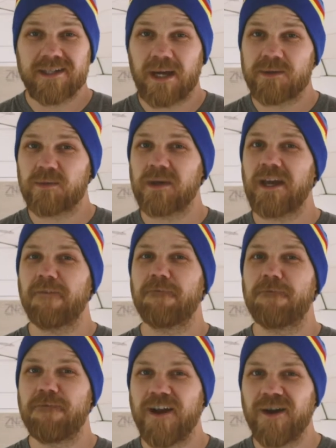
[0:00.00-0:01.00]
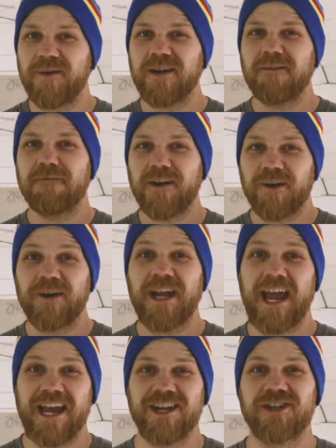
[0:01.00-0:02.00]
of times we get very, very
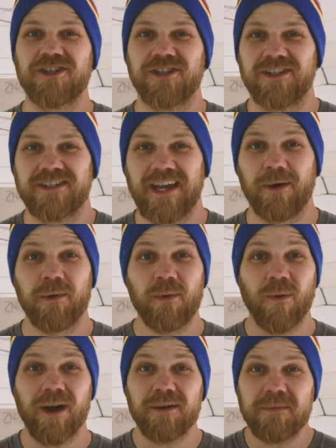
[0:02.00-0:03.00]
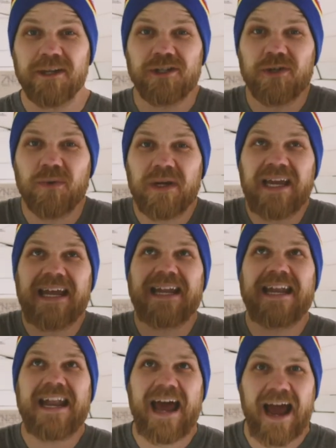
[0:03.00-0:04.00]
anxious and we want to be doing it
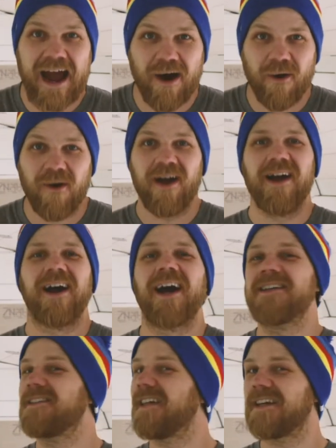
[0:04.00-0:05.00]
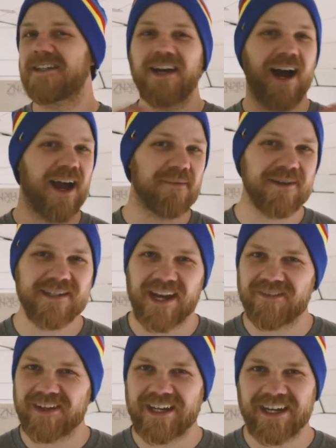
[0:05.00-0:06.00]
now. I see it time and
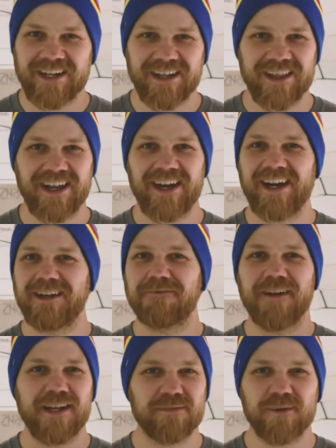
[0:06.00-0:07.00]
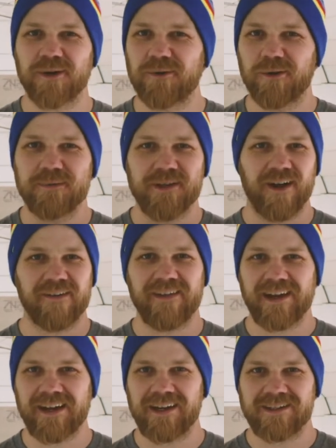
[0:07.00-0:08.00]
time again online, Facebook groups, all of
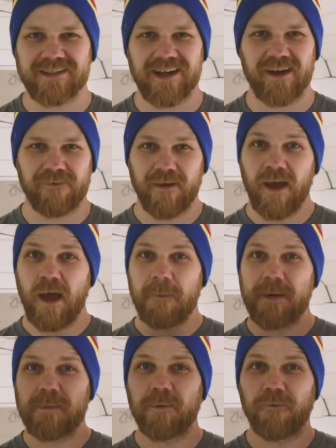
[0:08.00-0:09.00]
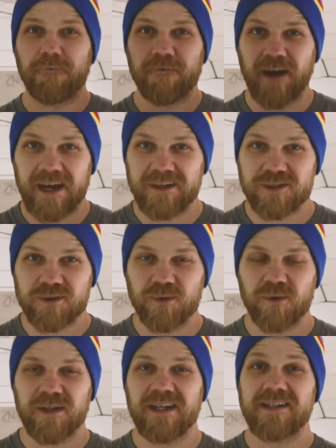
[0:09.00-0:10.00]
that kind of stuff. People find
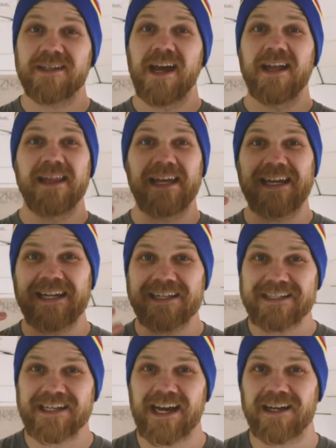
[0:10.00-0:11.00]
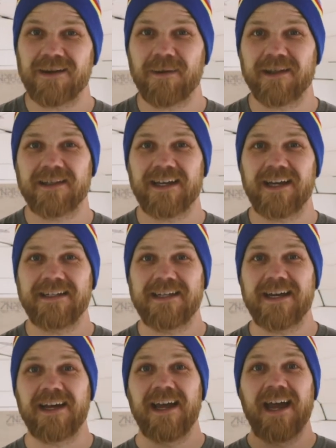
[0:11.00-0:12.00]
Skoolies, they get excited about the
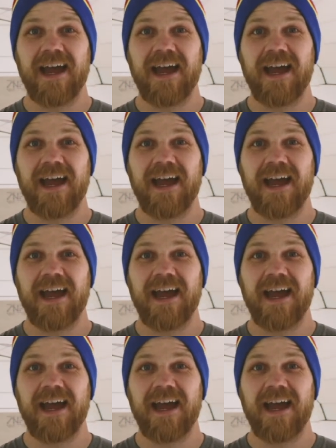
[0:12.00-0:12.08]
idea